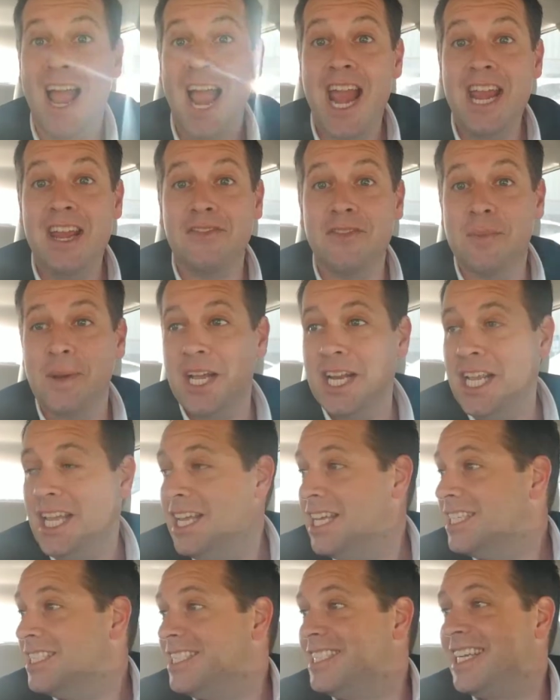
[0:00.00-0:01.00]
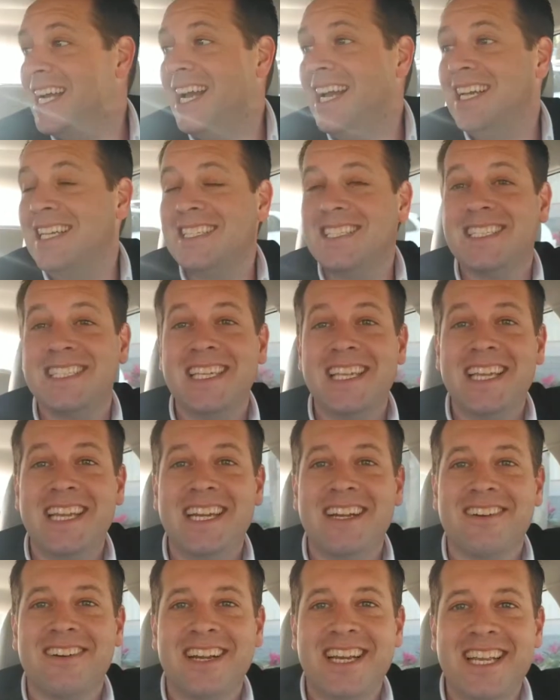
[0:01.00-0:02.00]
Hey everybody, John See.
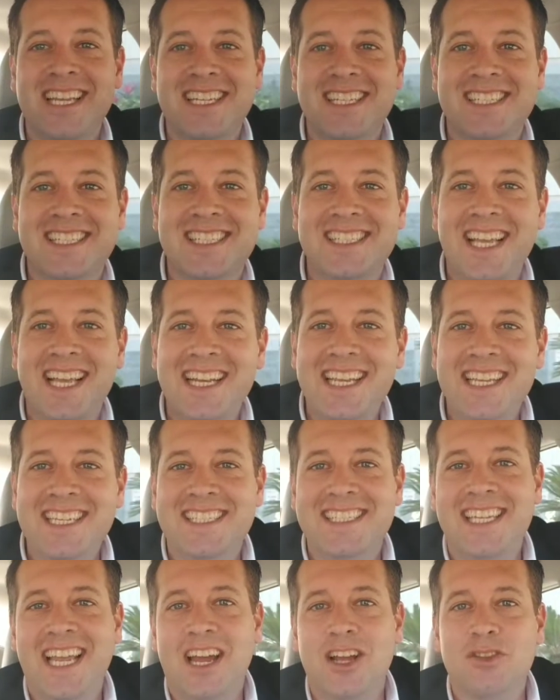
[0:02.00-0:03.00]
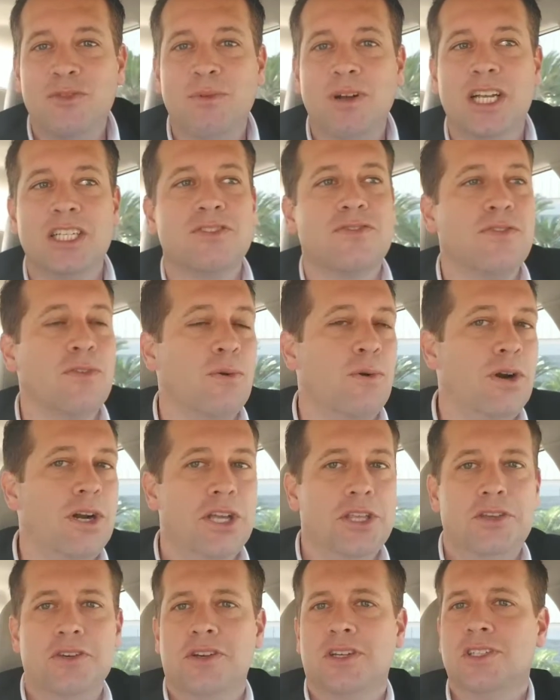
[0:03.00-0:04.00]
here in sunny Southwest
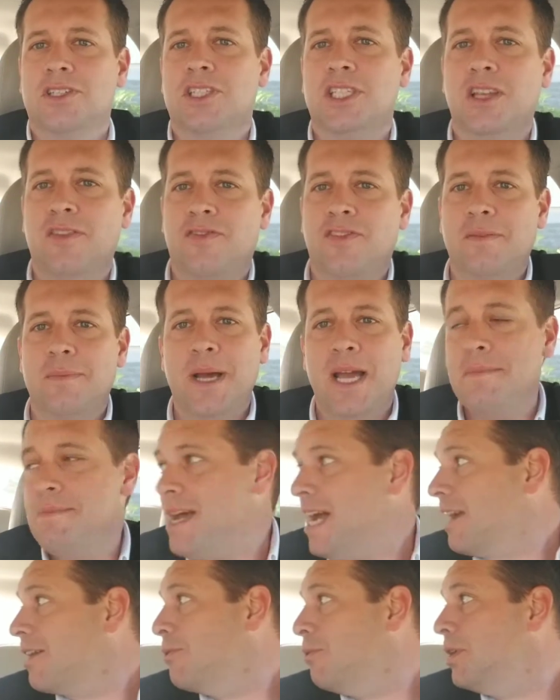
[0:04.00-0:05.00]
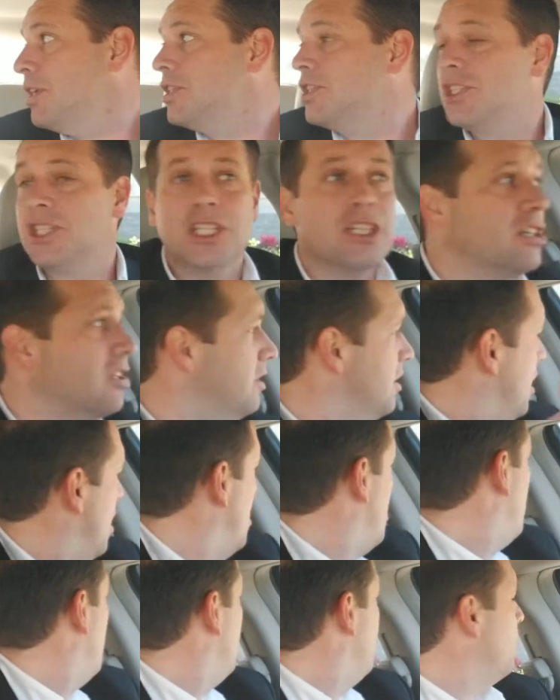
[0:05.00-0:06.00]
Florida. You can see from my back windshield,
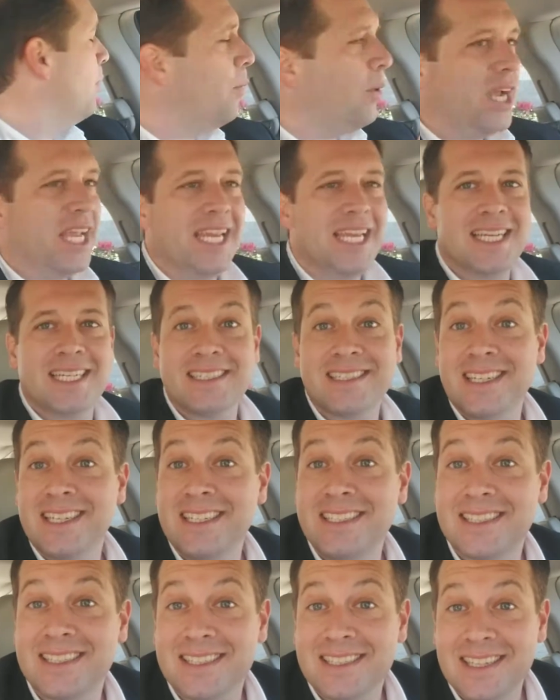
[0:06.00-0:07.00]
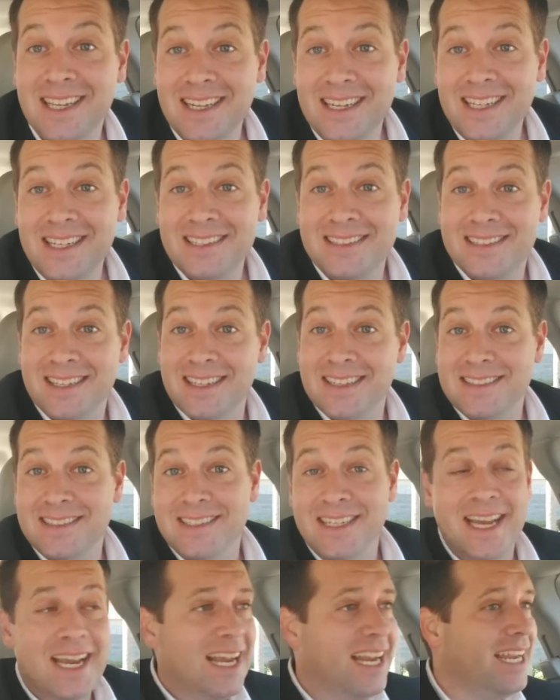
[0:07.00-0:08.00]
boy, is it sunny
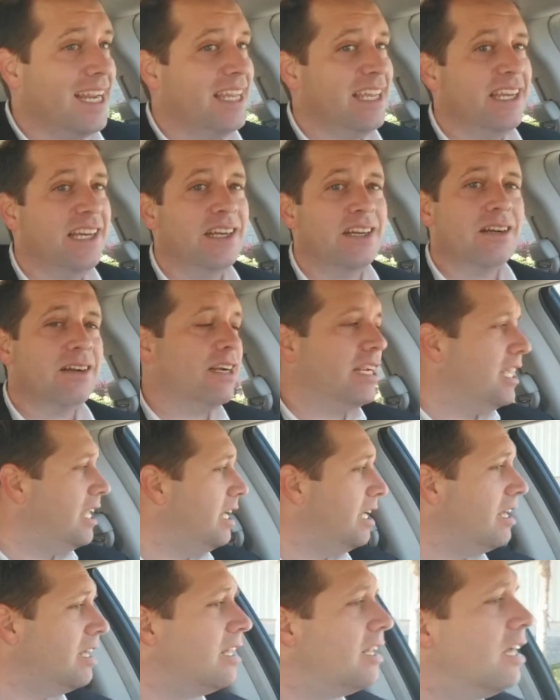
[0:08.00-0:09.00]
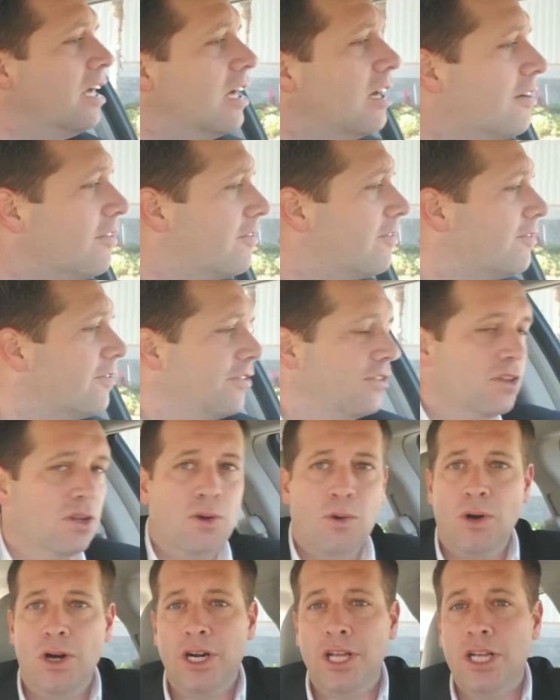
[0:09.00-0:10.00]
today here in
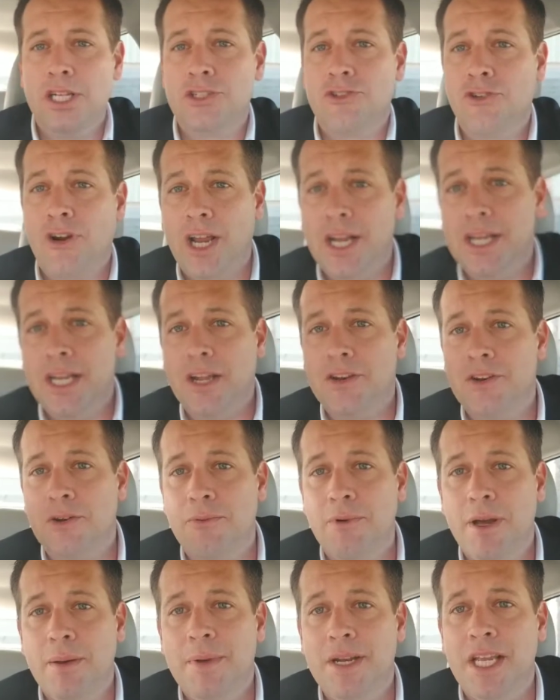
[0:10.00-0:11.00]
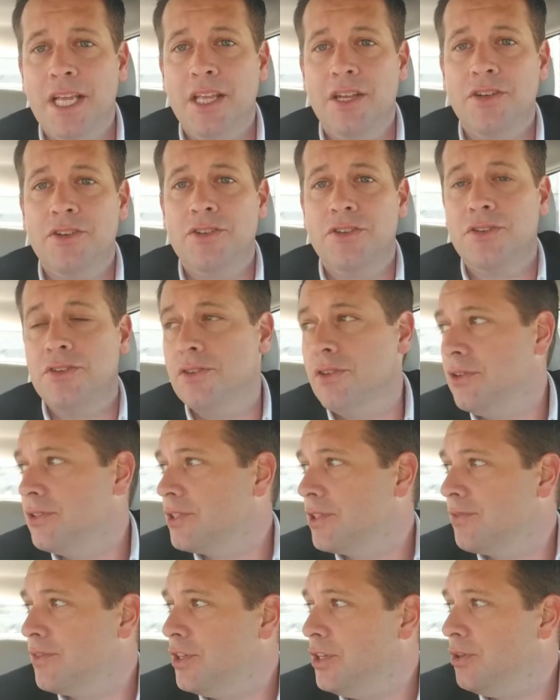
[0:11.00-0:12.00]
Florida. Trying not to rub it in to
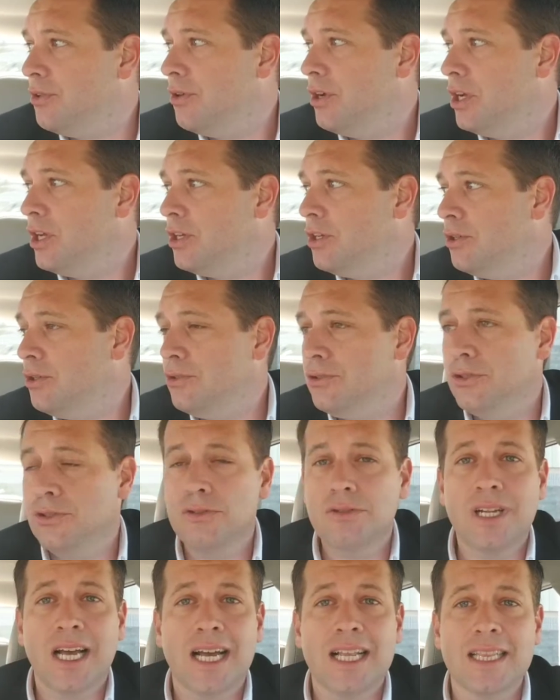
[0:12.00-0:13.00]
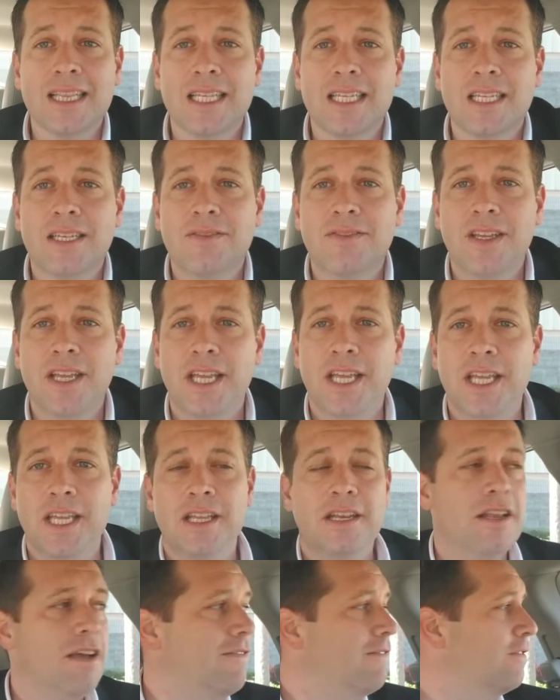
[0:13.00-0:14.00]
those of you who do not live
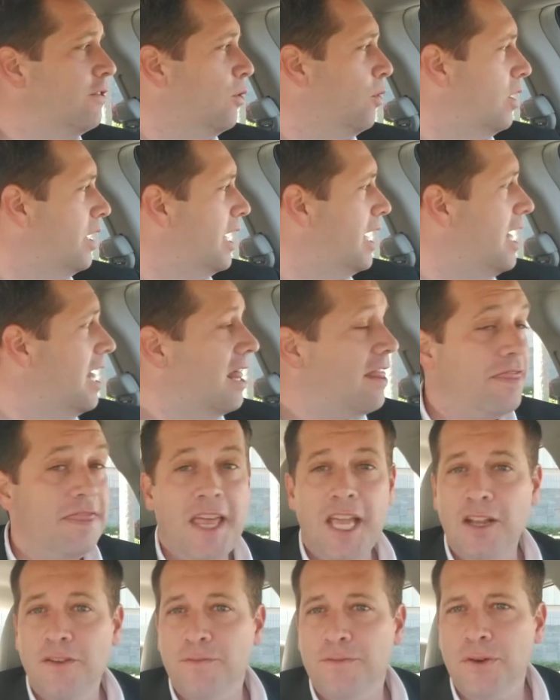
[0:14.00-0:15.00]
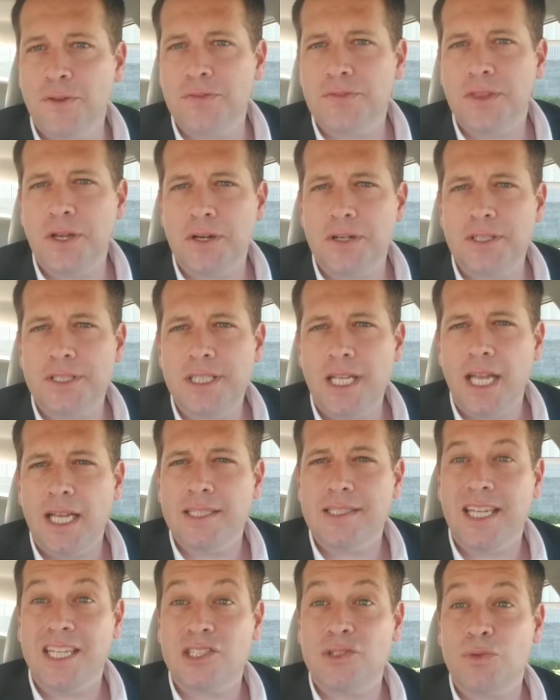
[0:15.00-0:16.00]
in Florida. Thankful
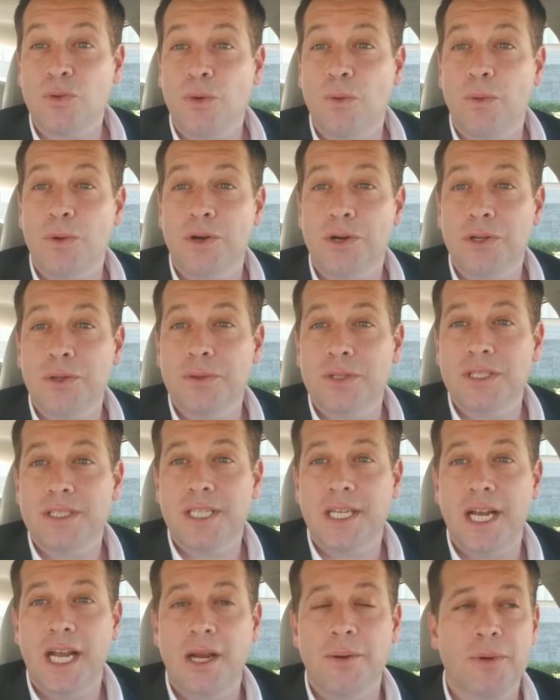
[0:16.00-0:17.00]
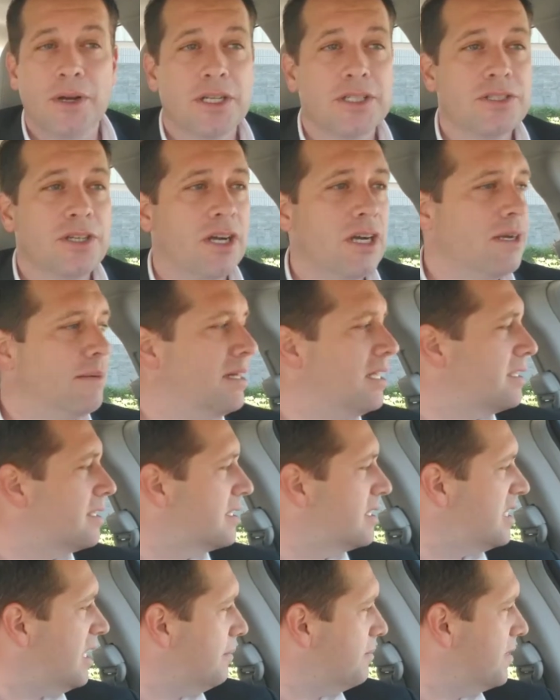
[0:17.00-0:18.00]
Thursdays, that's what we're doing today. We're going to talk about
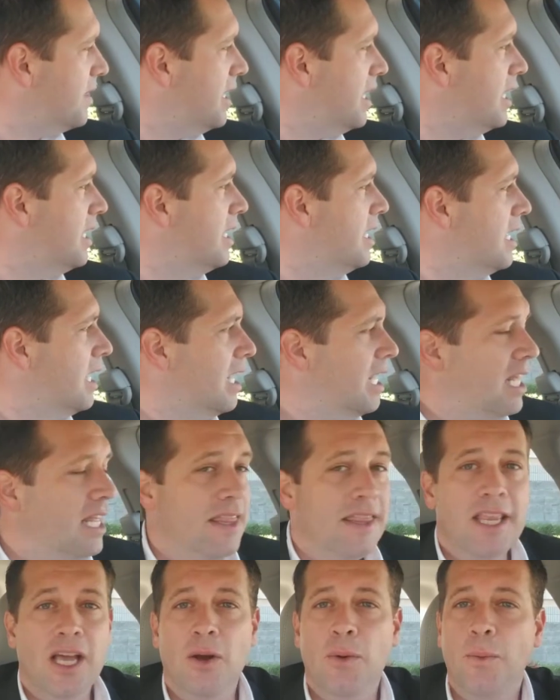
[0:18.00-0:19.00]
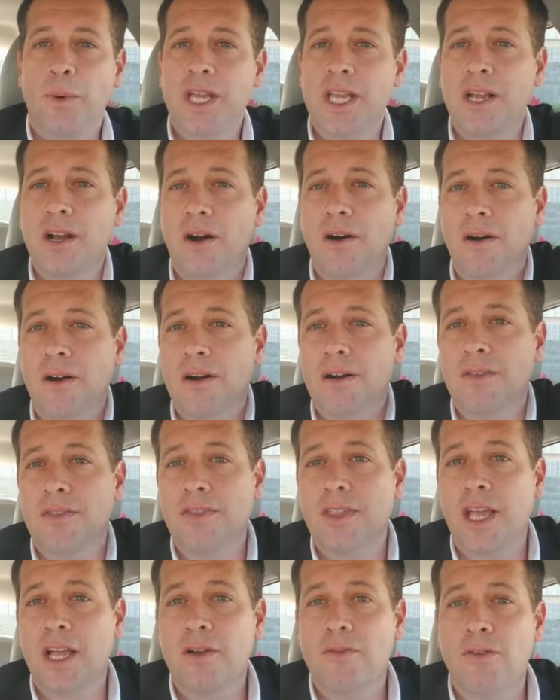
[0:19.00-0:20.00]
something that we are
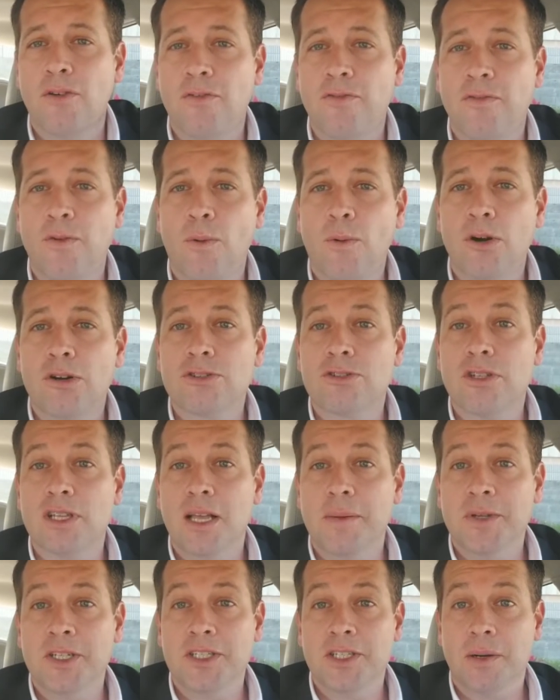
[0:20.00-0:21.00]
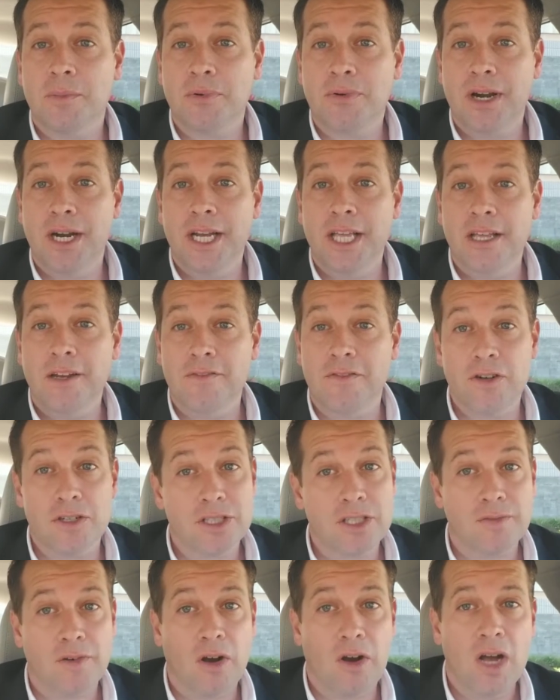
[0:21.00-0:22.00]
thankful for. So let me jump right in.
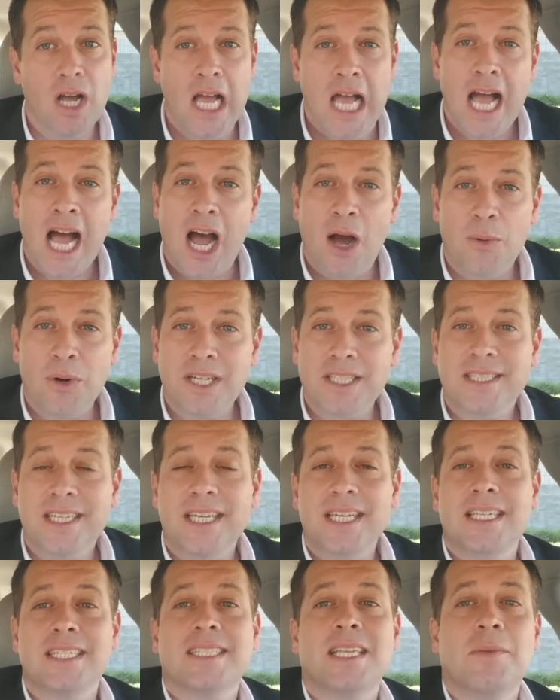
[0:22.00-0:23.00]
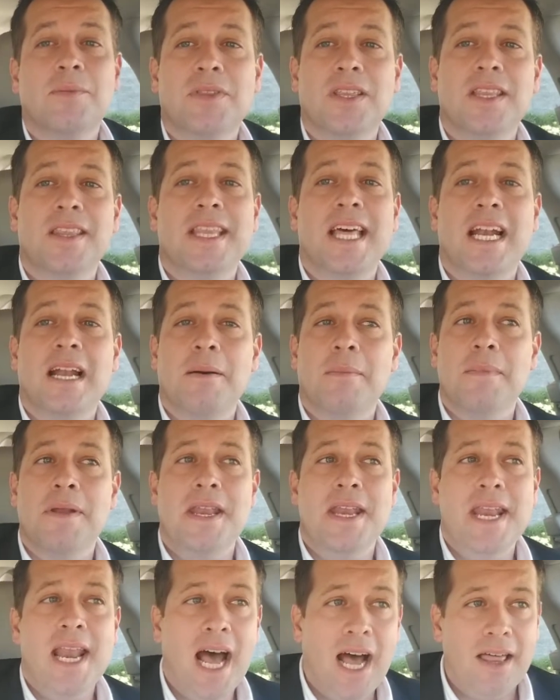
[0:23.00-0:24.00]
First of all, I want to tell you something that
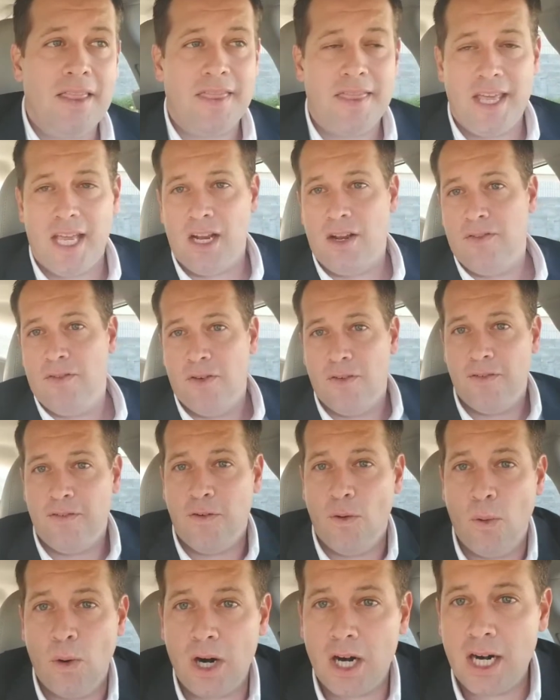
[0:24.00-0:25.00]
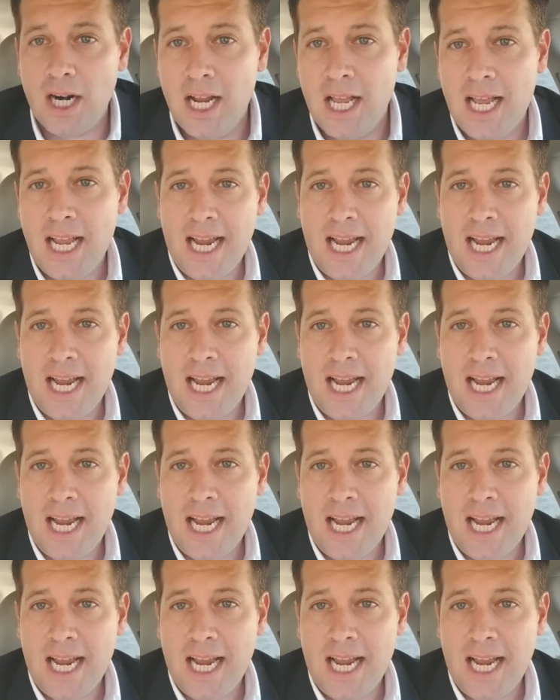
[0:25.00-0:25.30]
I'm not thankful for.